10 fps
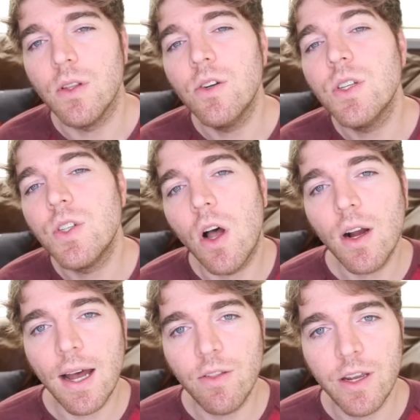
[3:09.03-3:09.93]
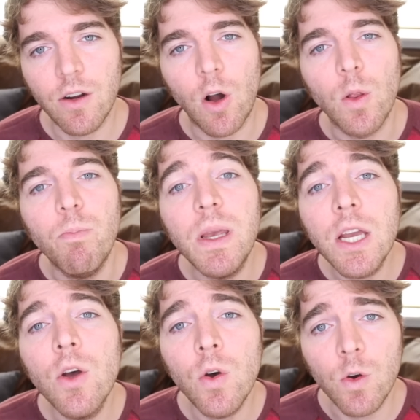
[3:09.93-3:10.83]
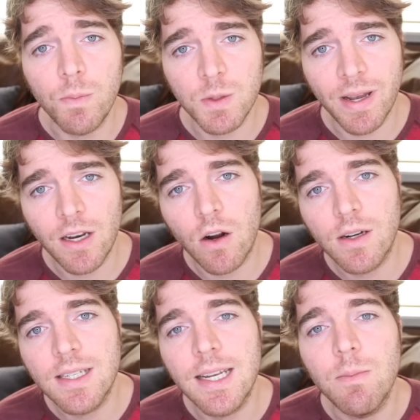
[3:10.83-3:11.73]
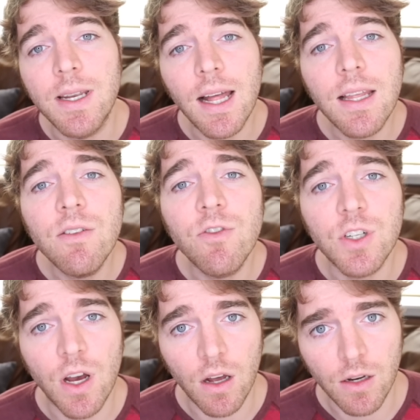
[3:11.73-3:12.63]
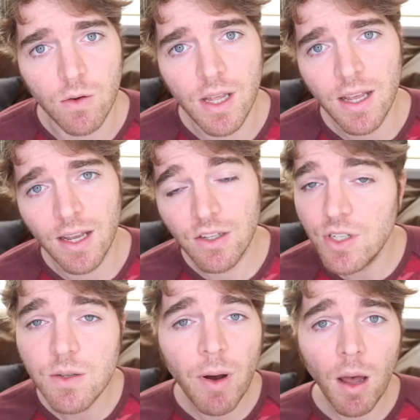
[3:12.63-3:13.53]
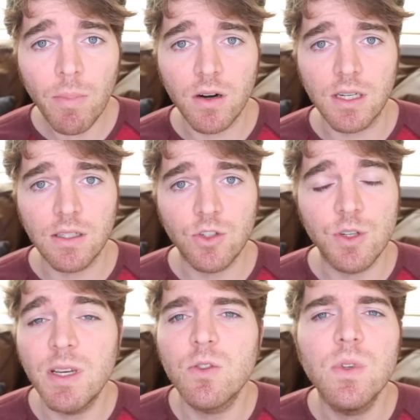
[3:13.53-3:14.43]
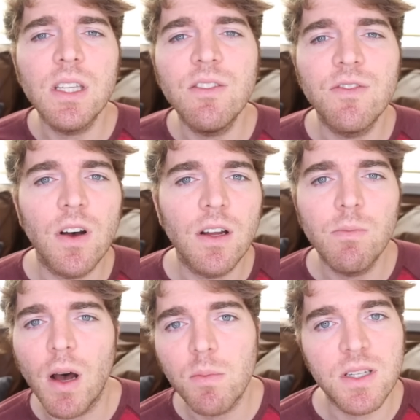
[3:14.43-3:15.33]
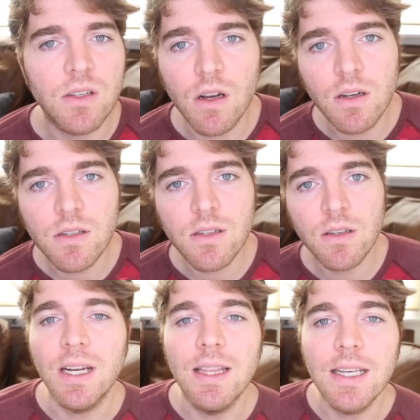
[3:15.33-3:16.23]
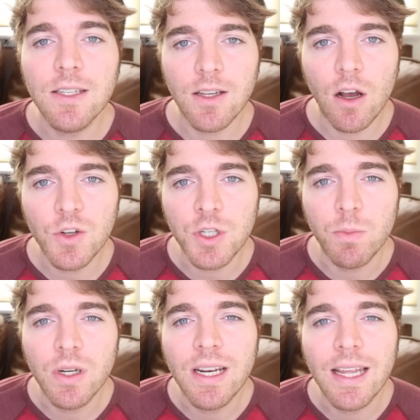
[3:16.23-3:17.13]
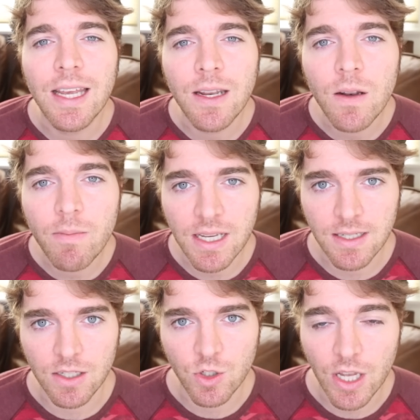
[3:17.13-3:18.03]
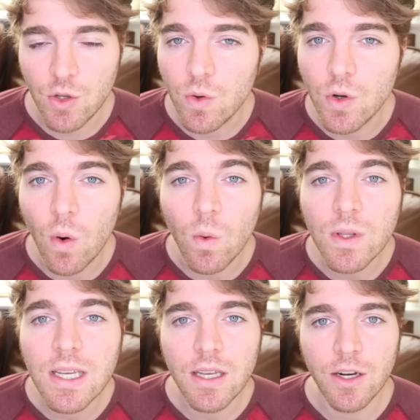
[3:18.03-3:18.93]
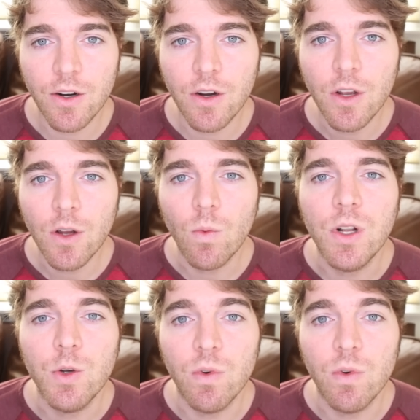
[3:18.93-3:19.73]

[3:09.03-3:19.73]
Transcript: So there's a song out there called Big Hoops by an artist named Nelly Furtado. And she's a pop artist. She makes really fun boppy songs. But in this song, she put in a hidden message that you can only hear when you